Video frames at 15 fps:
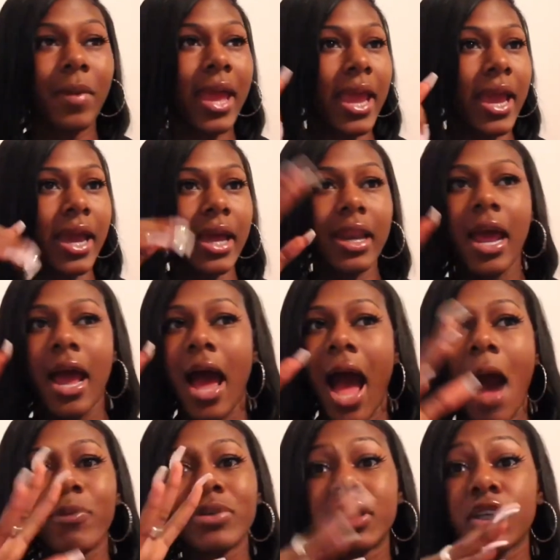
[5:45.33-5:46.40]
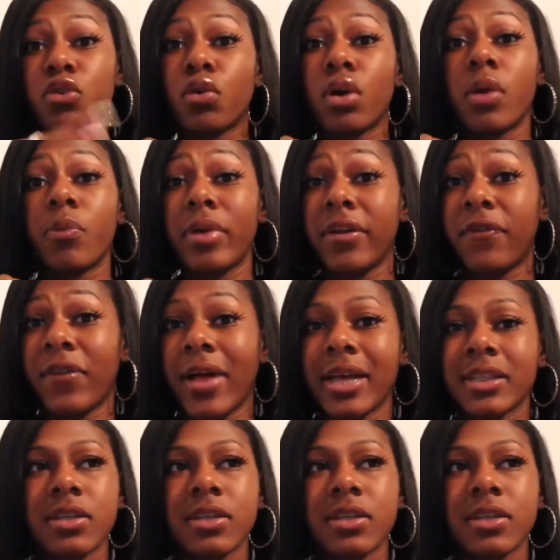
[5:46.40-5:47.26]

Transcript: and I was ignoring red flags.